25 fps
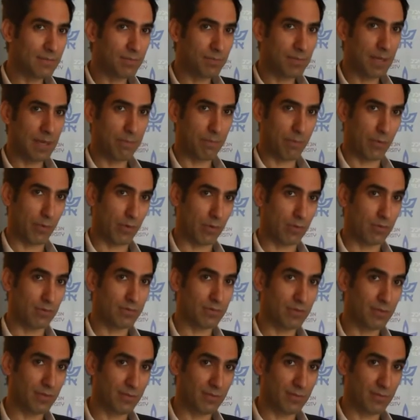
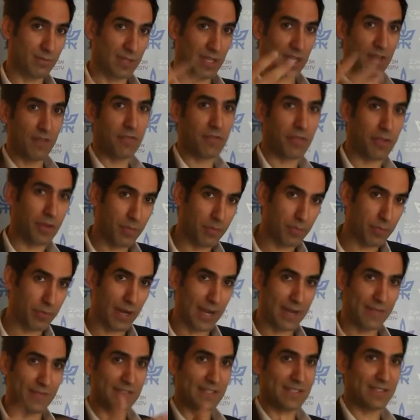People give their
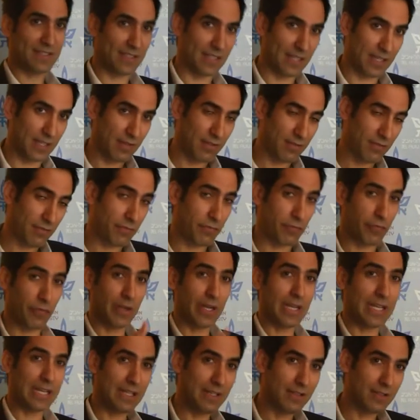privacy
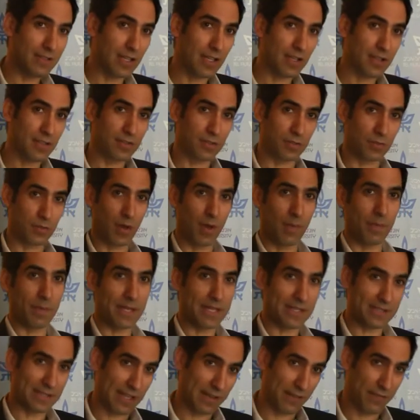freely to
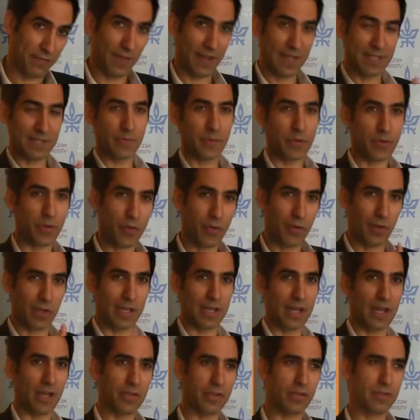companies like Facebook, Google,
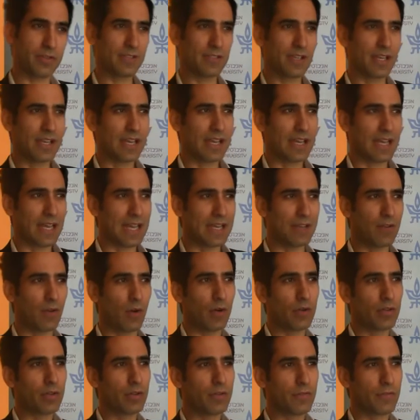and others in
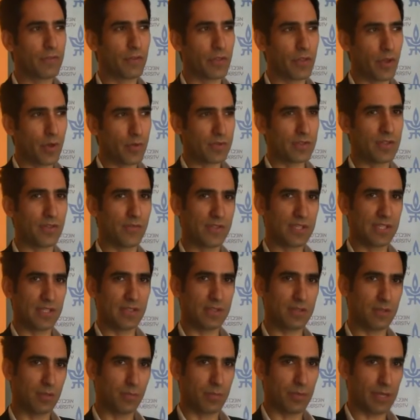order for those
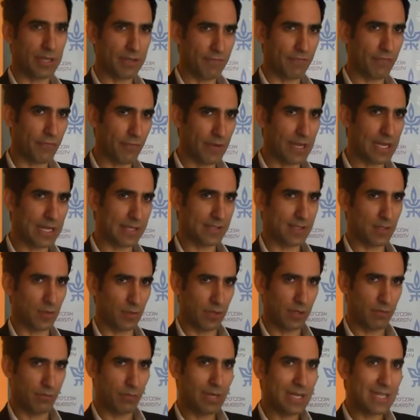services to be free. So
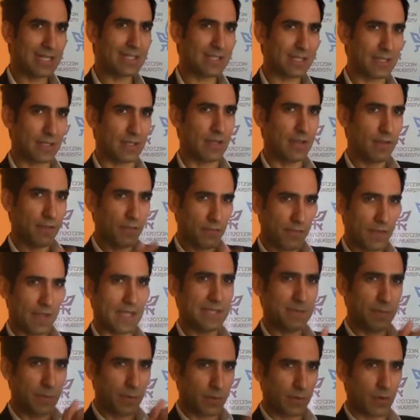the reason
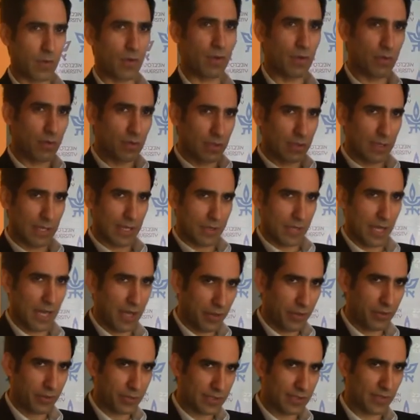Facebook, Google, and
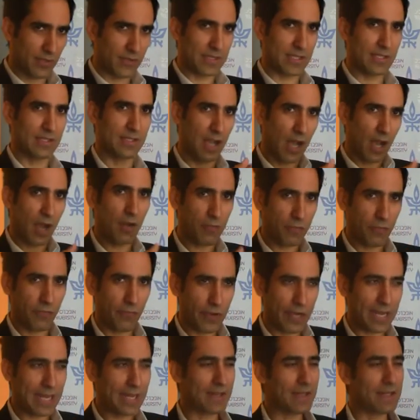other services are
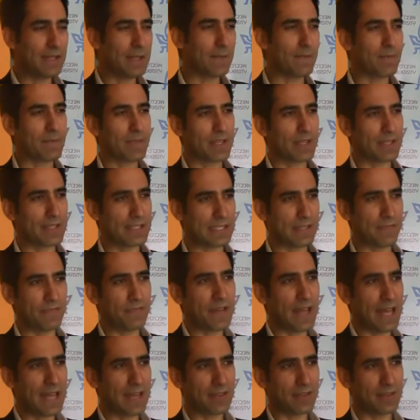free is the
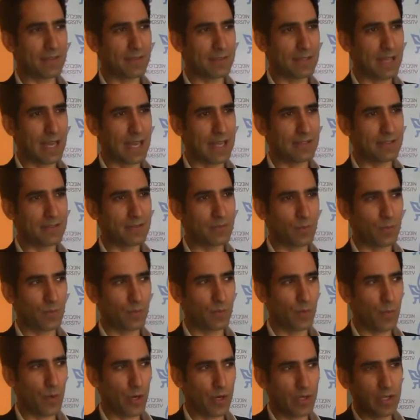fact that
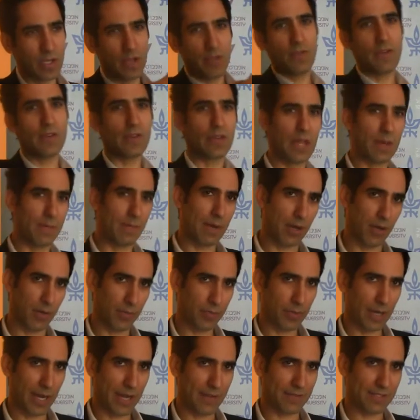we're giving them our
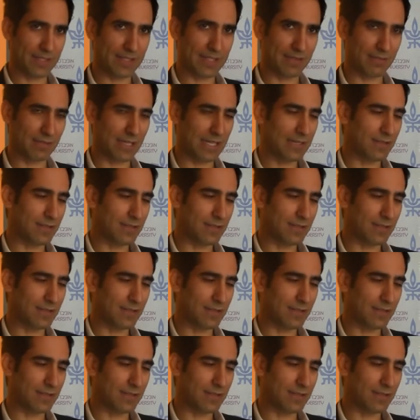privacy, right?